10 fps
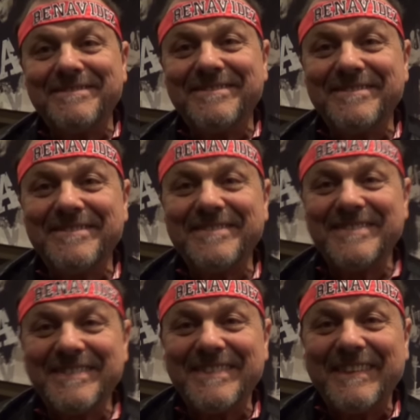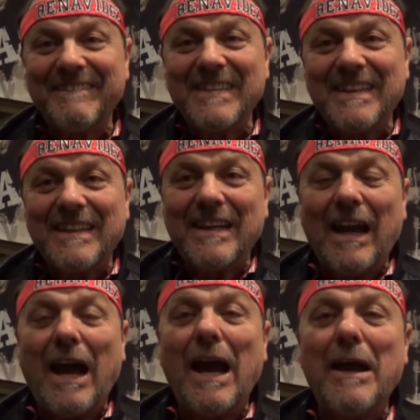He's going to come back, you think?
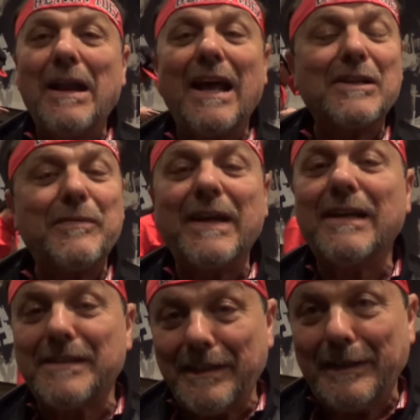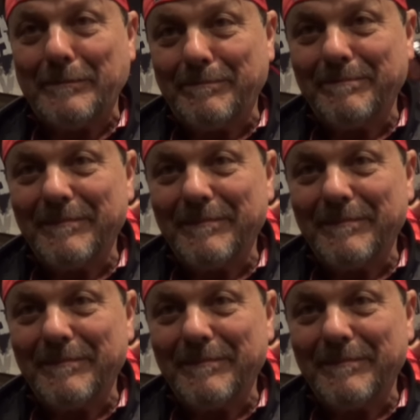Who? Uh, Las Vegas needs him